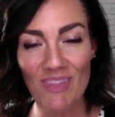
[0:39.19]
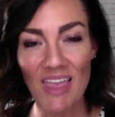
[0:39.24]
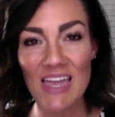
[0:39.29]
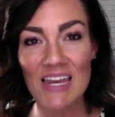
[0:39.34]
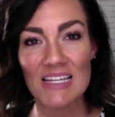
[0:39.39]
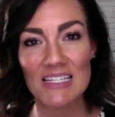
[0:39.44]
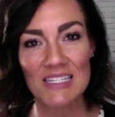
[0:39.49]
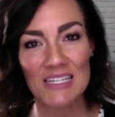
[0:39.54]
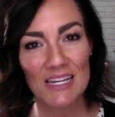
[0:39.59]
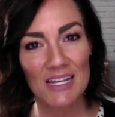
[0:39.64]

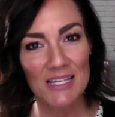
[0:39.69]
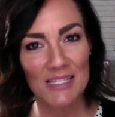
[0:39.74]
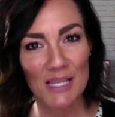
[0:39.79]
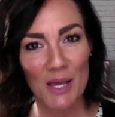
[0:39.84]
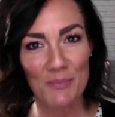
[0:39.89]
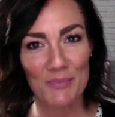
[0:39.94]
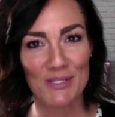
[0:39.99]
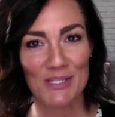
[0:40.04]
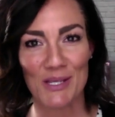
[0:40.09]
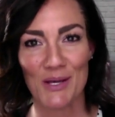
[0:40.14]
And in today's
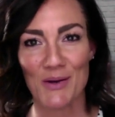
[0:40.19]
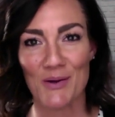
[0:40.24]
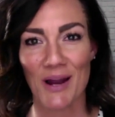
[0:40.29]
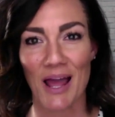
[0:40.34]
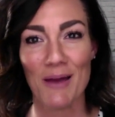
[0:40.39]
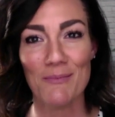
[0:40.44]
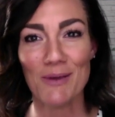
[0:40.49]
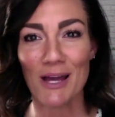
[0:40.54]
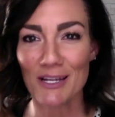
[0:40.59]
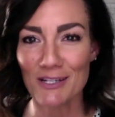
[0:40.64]
episode,
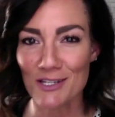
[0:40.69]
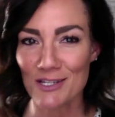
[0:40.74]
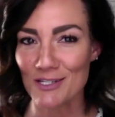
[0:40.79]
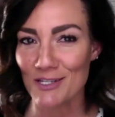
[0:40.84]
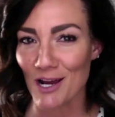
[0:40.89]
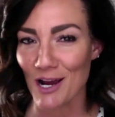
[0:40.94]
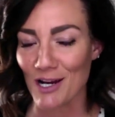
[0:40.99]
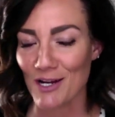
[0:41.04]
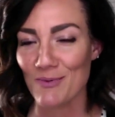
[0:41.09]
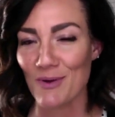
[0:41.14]
I'm not just
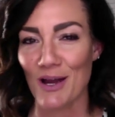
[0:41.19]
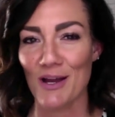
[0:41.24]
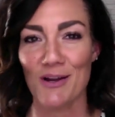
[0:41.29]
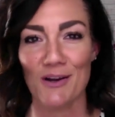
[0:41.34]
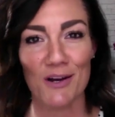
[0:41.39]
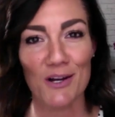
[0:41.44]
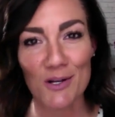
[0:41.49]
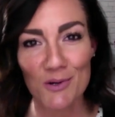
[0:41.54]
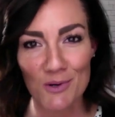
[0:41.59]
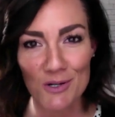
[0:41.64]
talking about
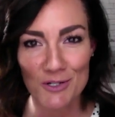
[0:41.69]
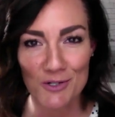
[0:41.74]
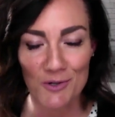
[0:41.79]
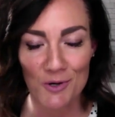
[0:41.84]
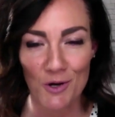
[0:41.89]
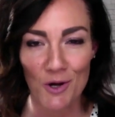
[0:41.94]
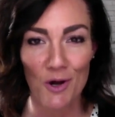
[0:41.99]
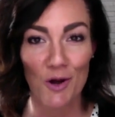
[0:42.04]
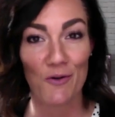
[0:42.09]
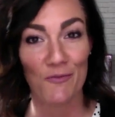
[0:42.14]
your underwear
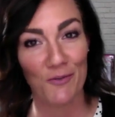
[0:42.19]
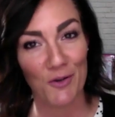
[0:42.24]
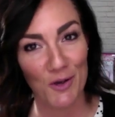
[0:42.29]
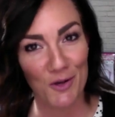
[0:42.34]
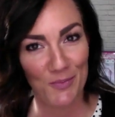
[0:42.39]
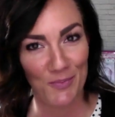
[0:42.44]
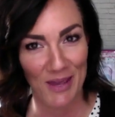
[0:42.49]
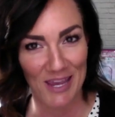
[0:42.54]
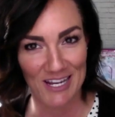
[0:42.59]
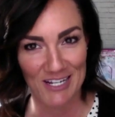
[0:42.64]
drawer or
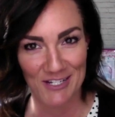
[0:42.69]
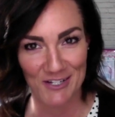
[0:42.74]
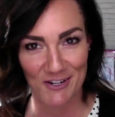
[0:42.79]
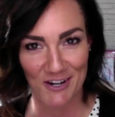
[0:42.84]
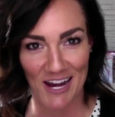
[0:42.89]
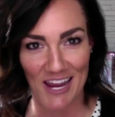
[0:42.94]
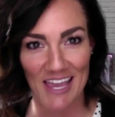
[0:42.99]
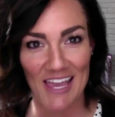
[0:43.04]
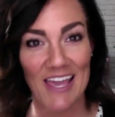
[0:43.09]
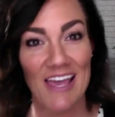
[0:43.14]
food
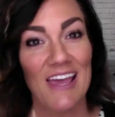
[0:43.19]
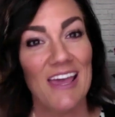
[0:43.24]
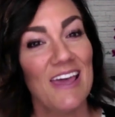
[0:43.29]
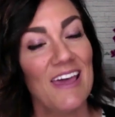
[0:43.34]
pantry.